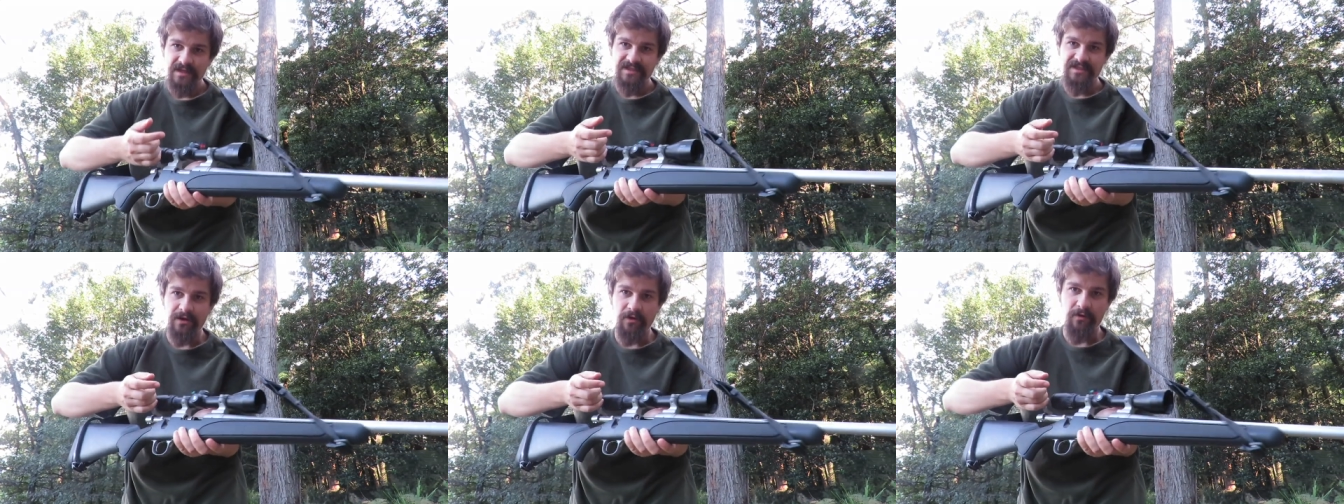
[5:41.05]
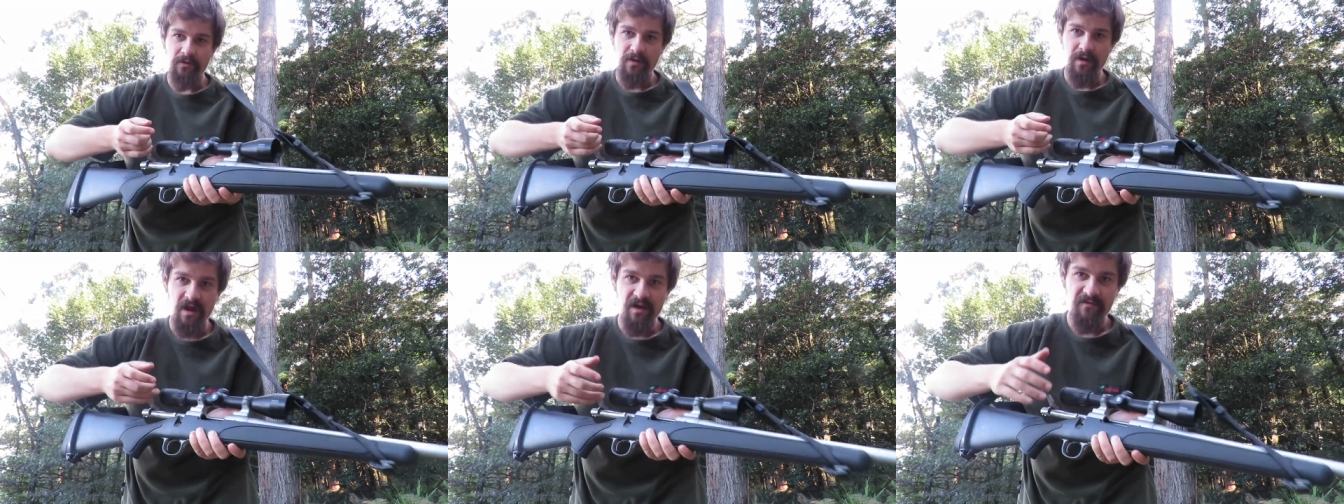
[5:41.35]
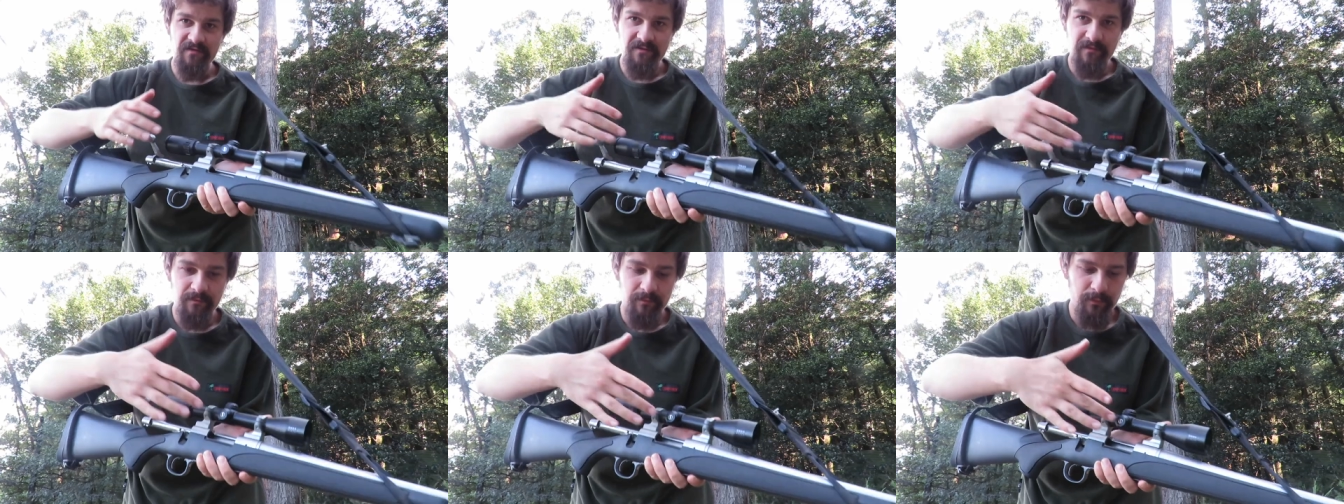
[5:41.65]
So
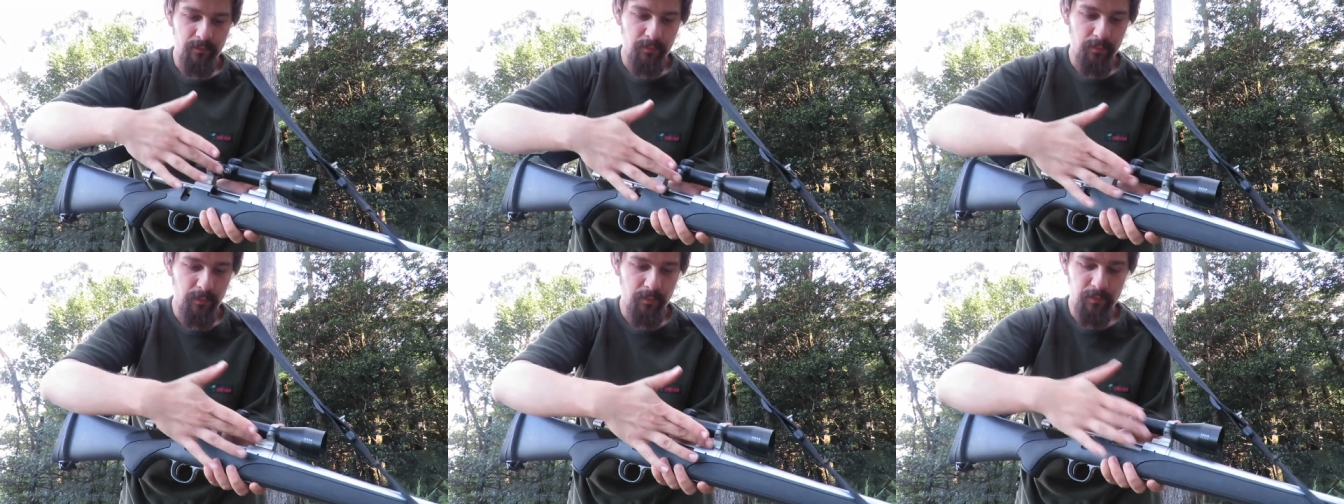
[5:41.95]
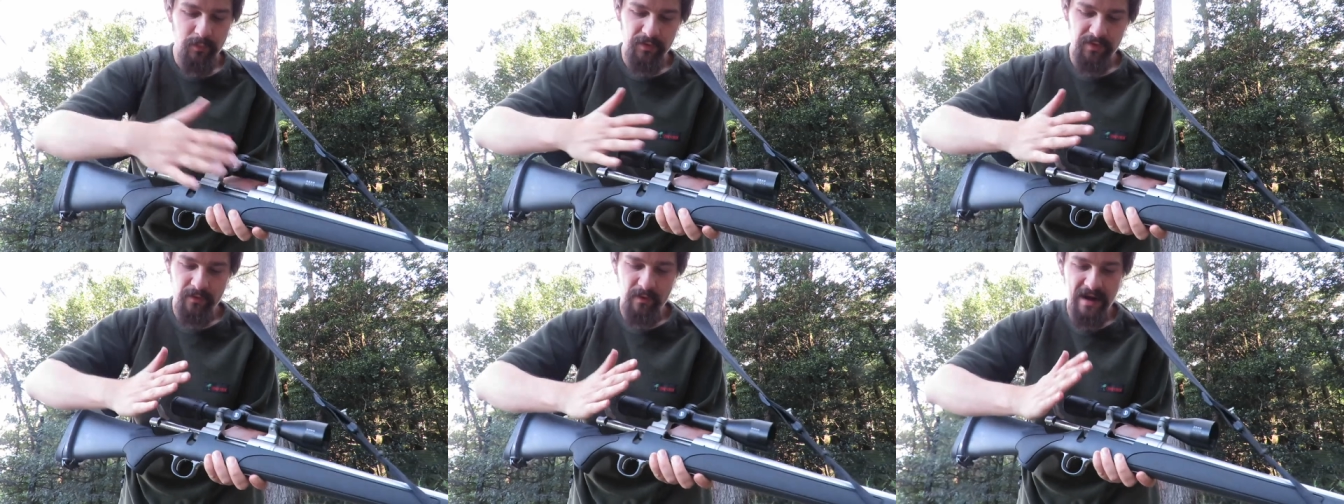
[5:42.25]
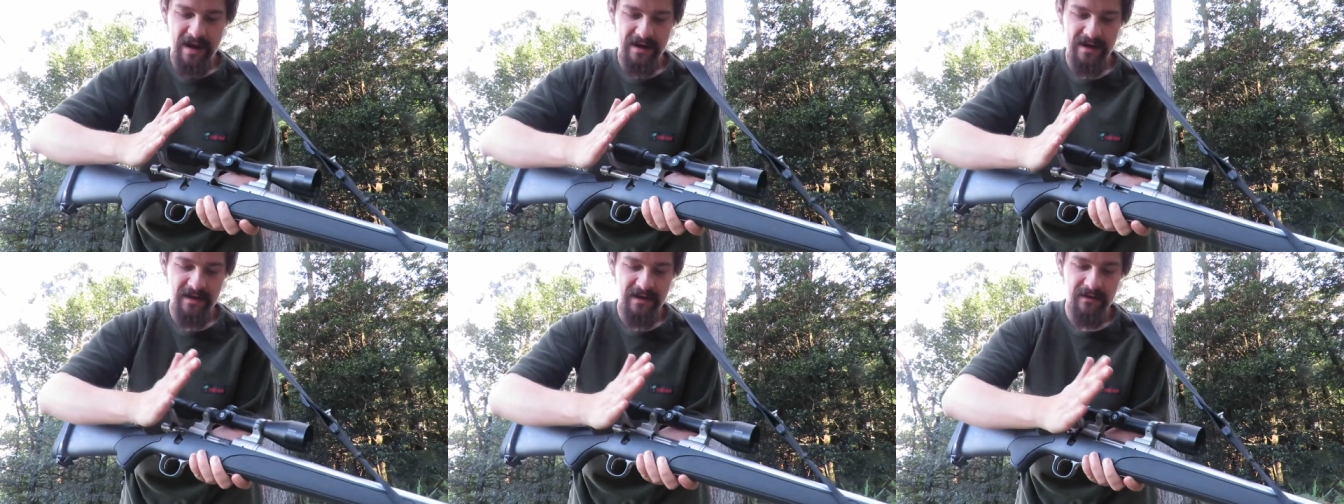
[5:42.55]
I've put the
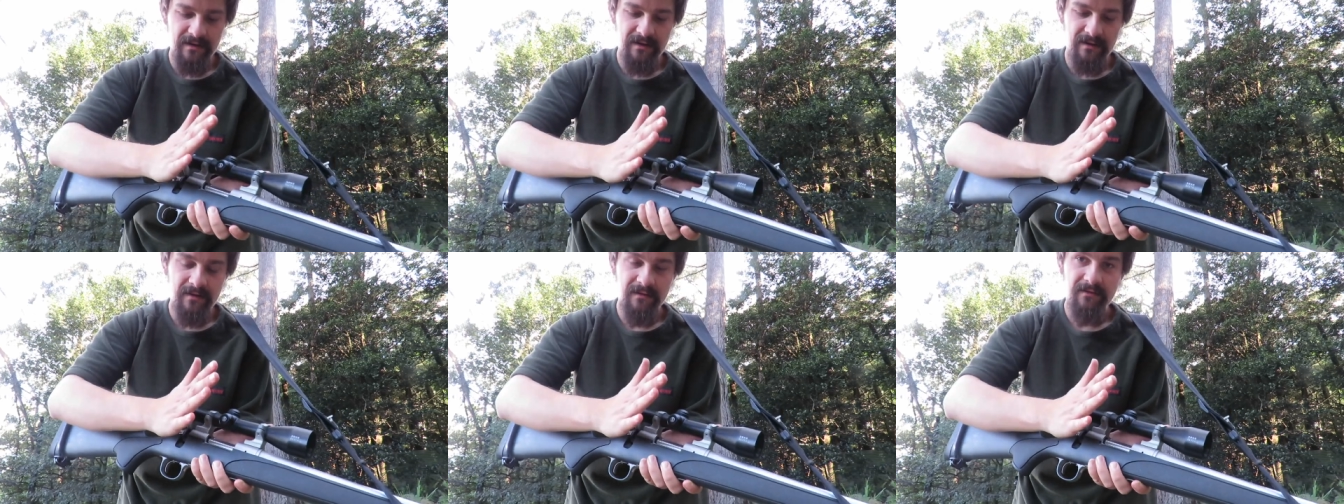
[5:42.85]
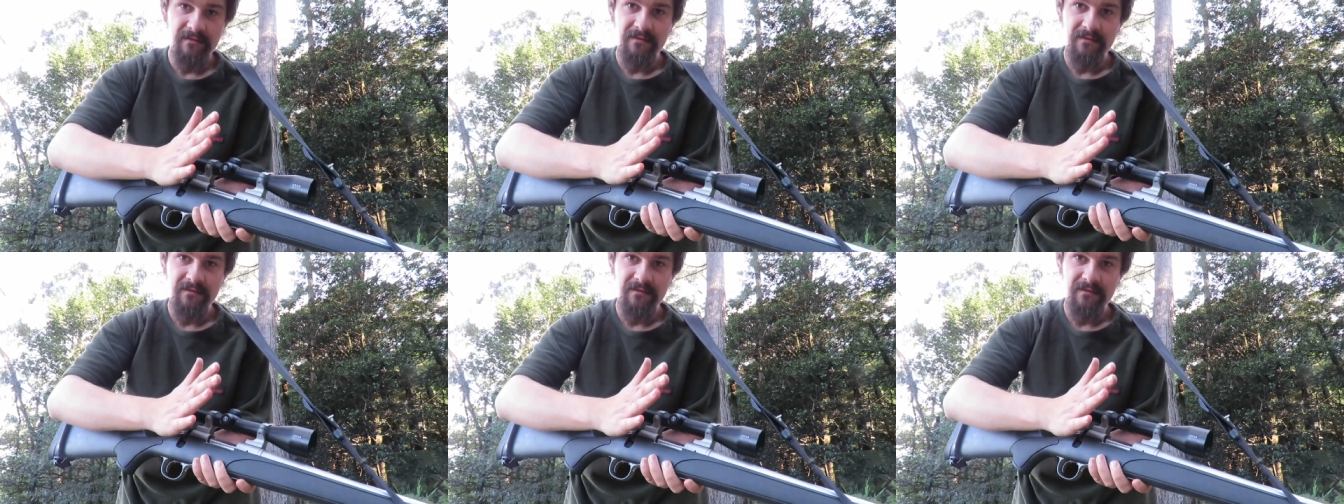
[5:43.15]
round in